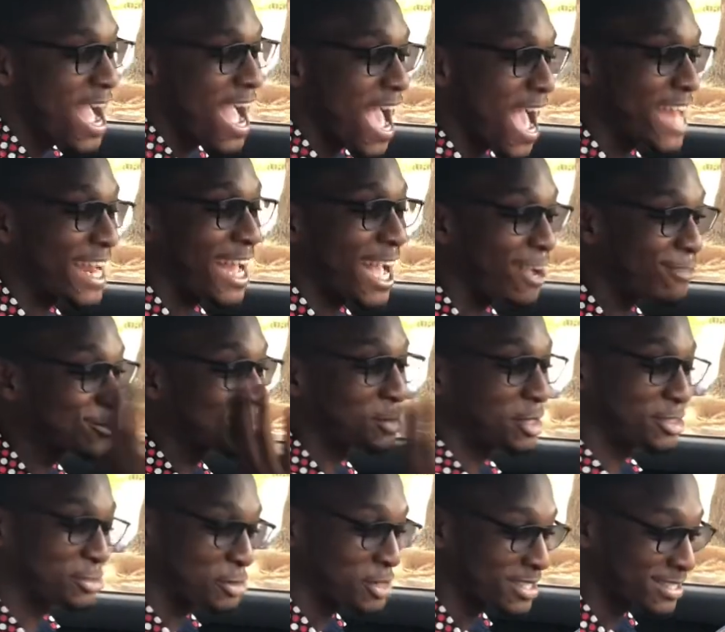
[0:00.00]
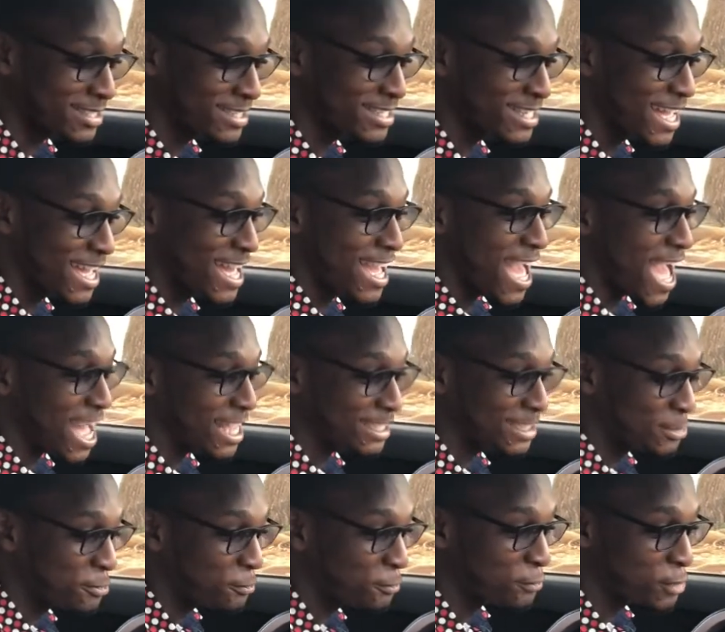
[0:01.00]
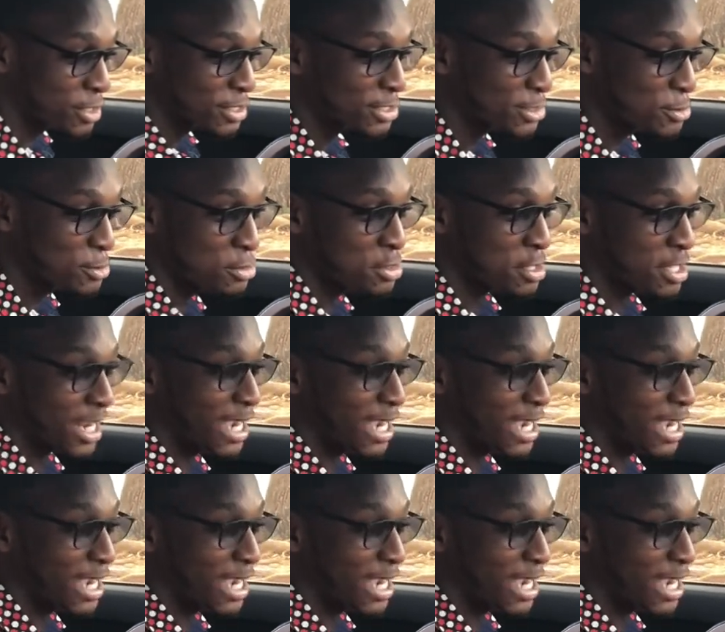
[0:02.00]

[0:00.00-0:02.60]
and I have to address it as the first cool thing.